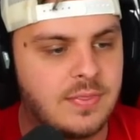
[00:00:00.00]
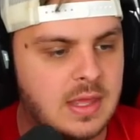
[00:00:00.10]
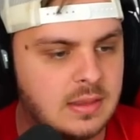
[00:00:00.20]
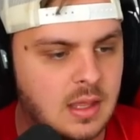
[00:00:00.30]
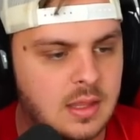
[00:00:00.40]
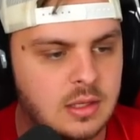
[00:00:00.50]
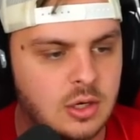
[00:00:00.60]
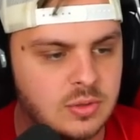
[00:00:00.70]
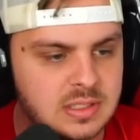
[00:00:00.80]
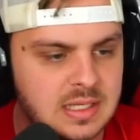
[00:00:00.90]
think that, you
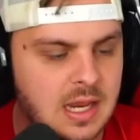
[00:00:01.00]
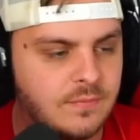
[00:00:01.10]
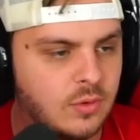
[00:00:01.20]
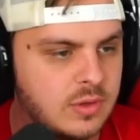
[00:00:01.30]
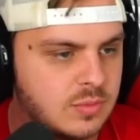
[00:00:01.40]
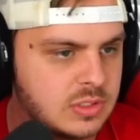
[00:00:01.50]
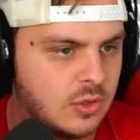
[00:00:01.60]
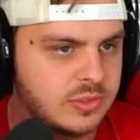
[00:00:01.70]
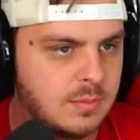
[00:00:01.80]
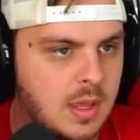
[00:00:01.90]
know, Designful and
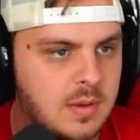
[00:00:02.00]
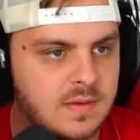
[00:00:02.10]
Resulta maybe